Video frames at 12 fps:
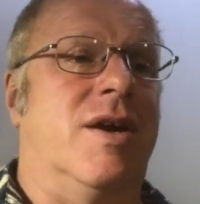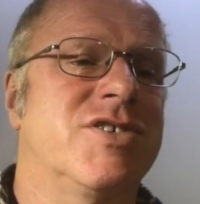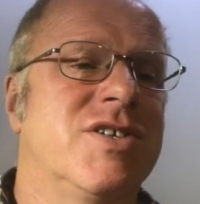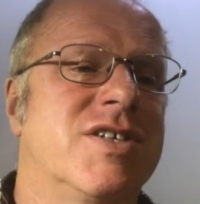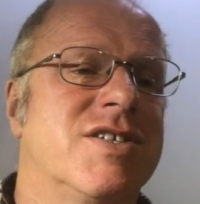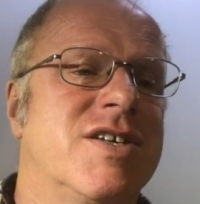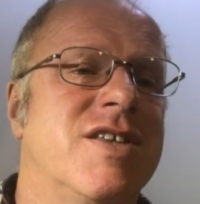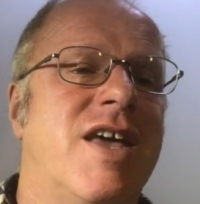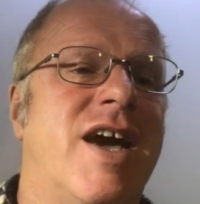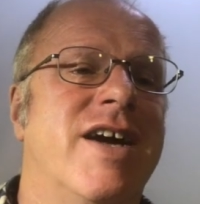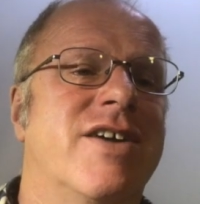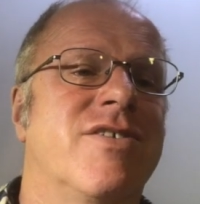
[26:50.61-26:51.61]
And you can see the
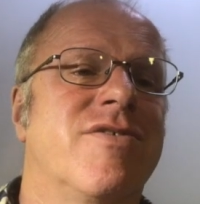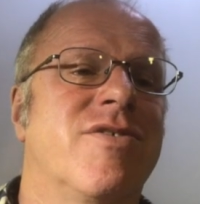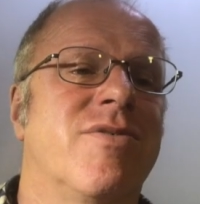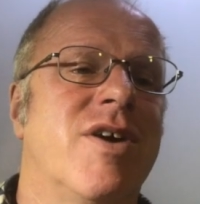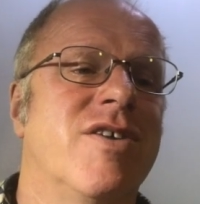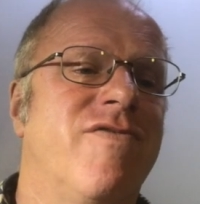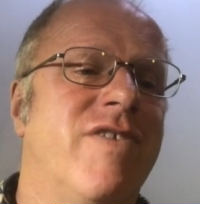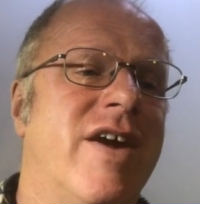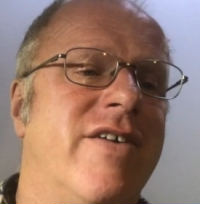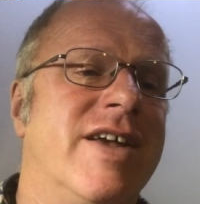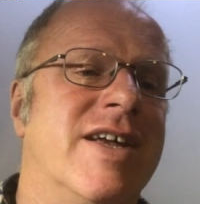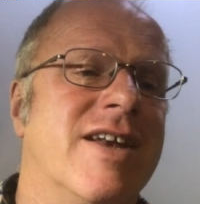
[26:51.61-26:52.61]
agger of the road
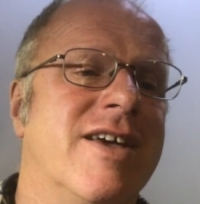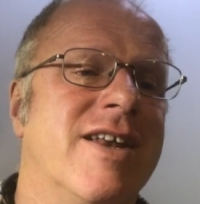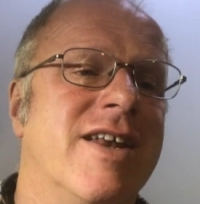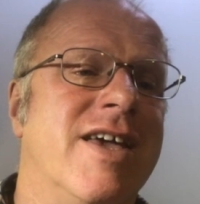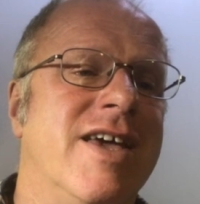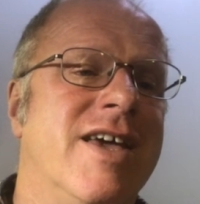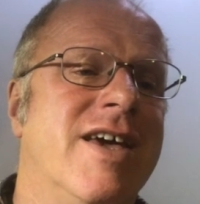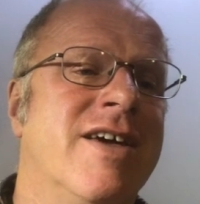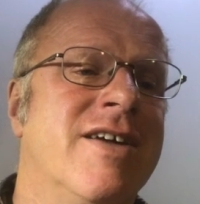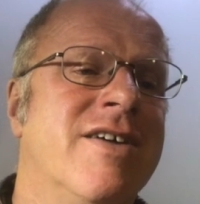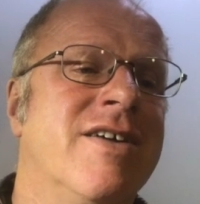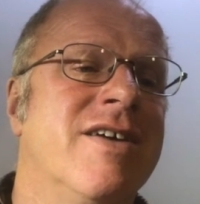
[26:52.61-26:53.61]
very clearly here,
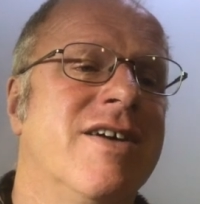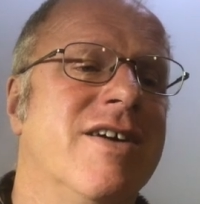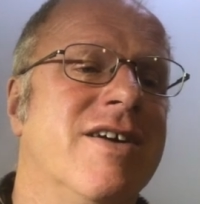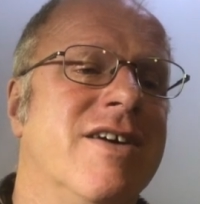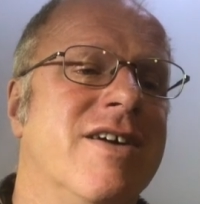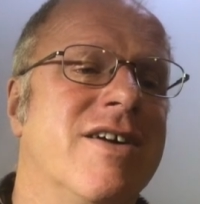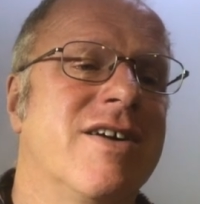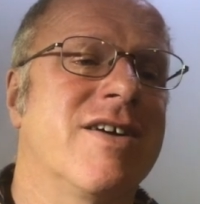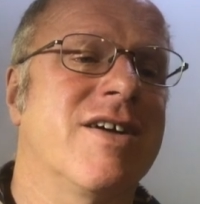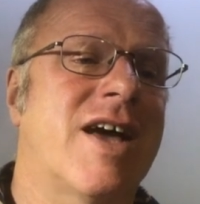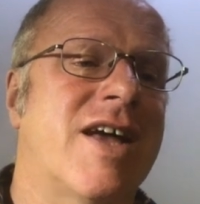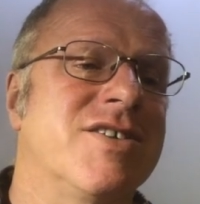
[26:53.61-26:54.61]

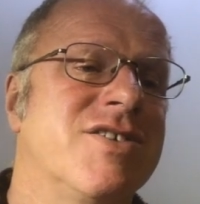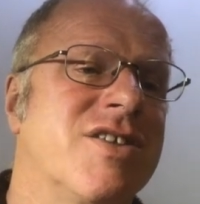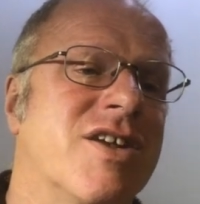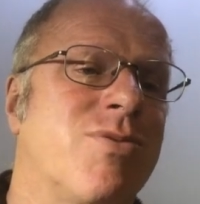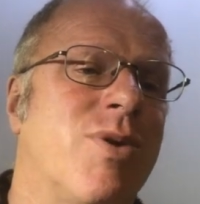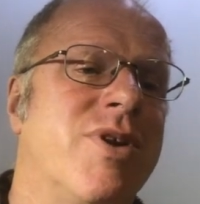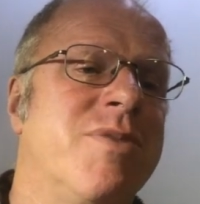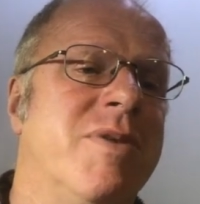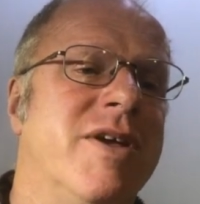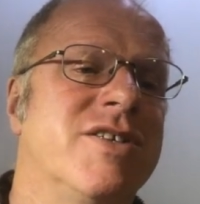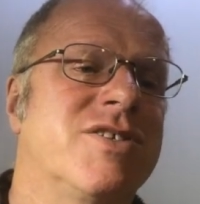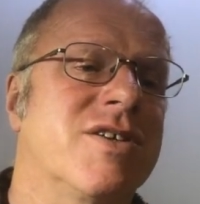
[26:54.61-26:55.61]
and the Quarry
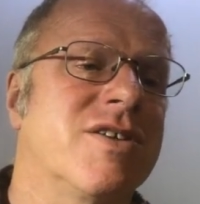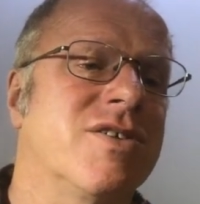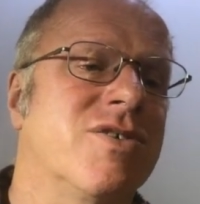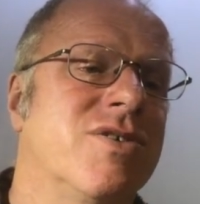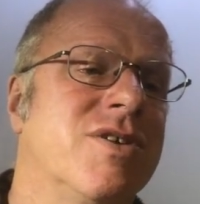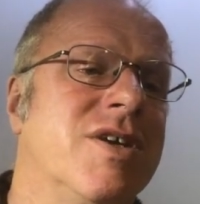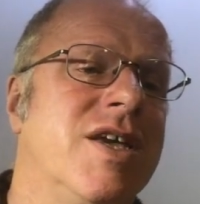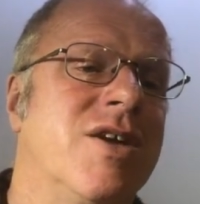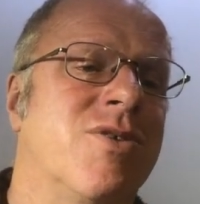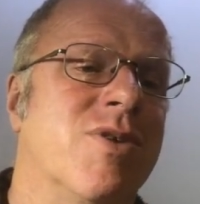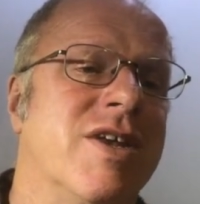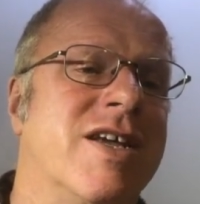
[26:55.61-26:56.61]
Pits
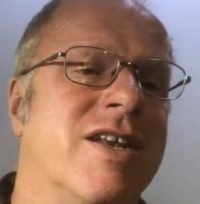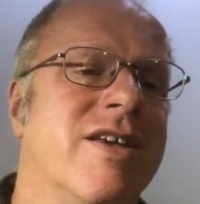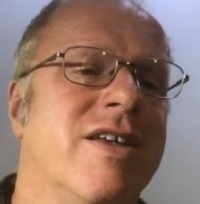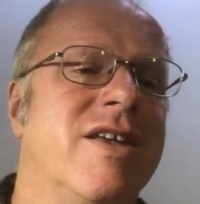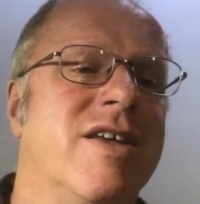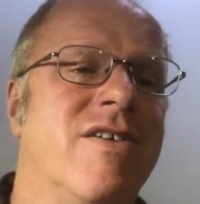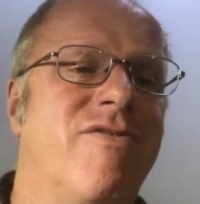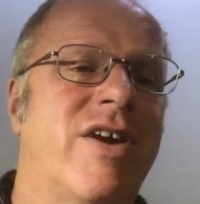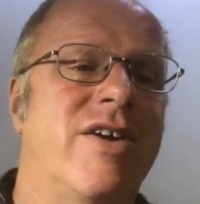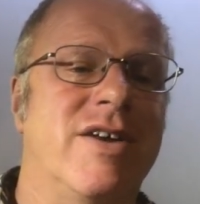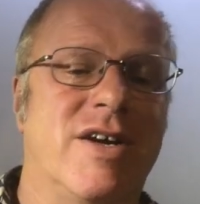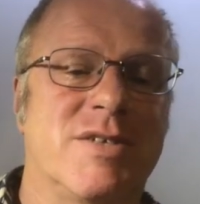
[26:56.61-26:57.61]
equally clearly. A
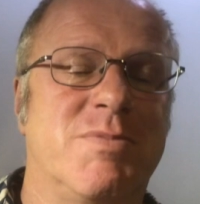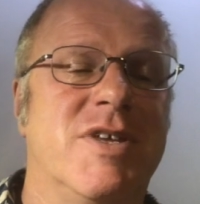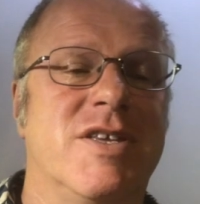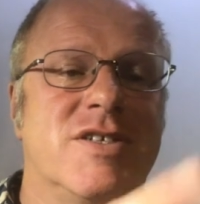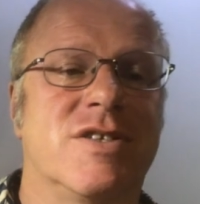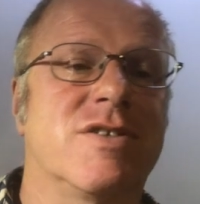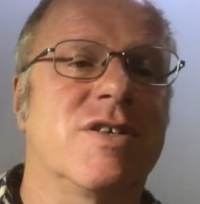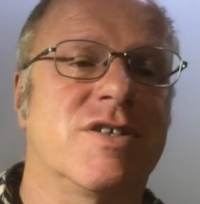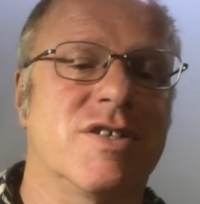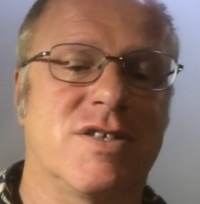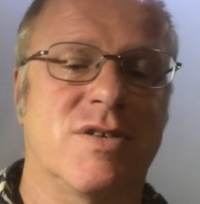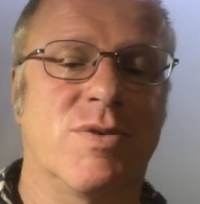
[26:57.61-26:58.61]
very nice bit. This
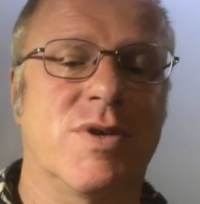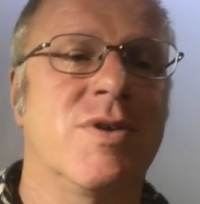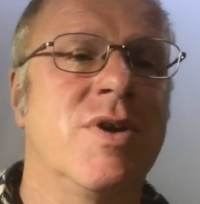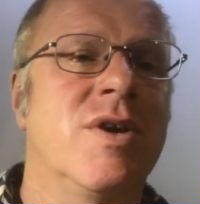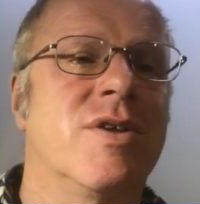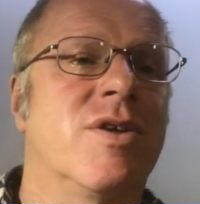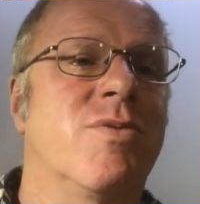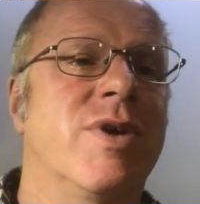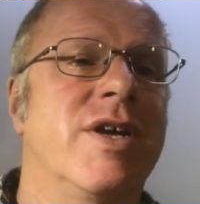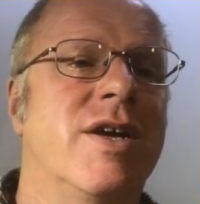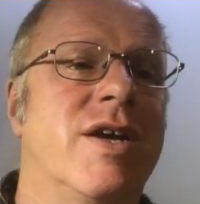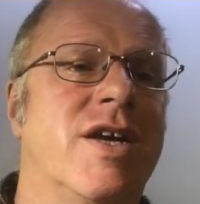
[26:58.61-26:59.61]
is the one that
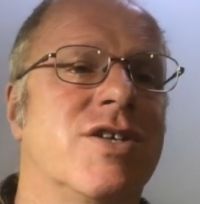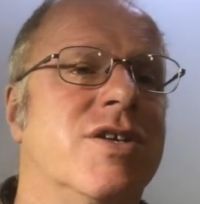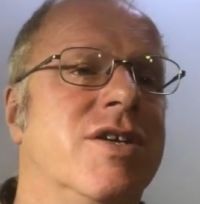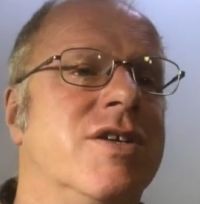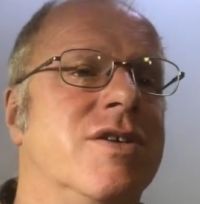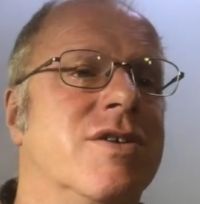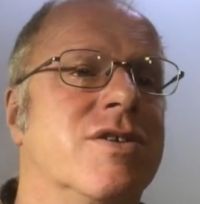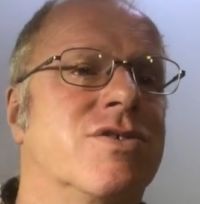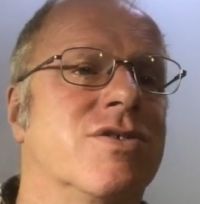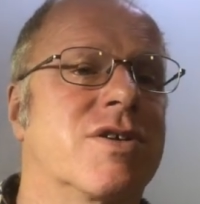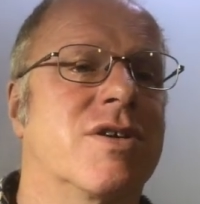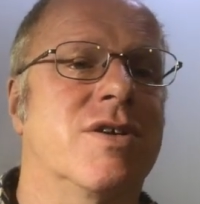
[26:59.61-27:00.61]
we actually
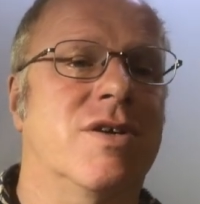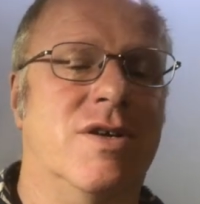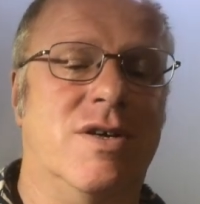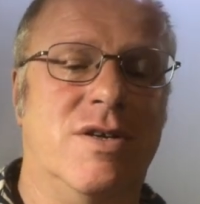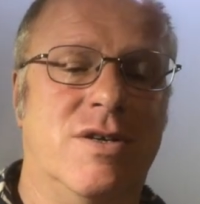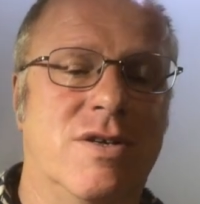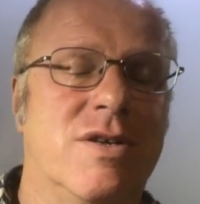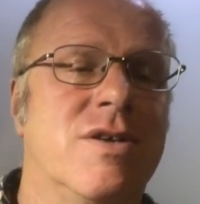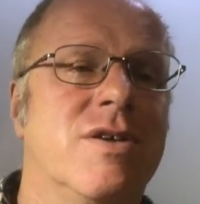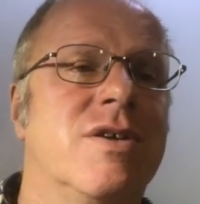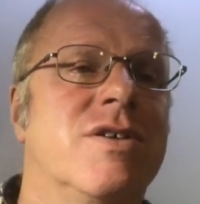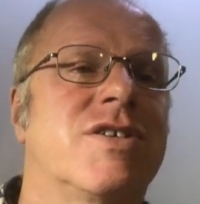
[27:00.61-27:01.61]
took a
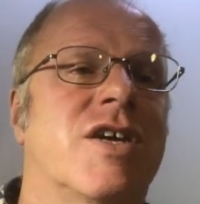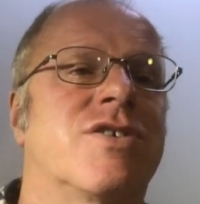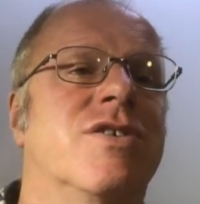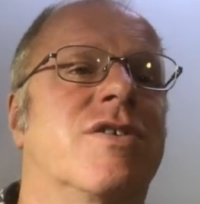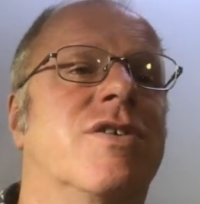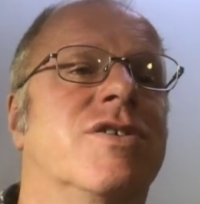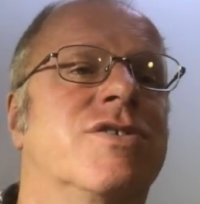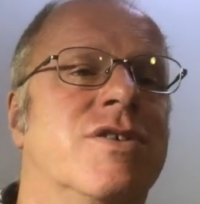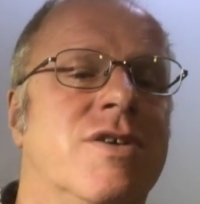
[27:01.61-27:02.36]
section across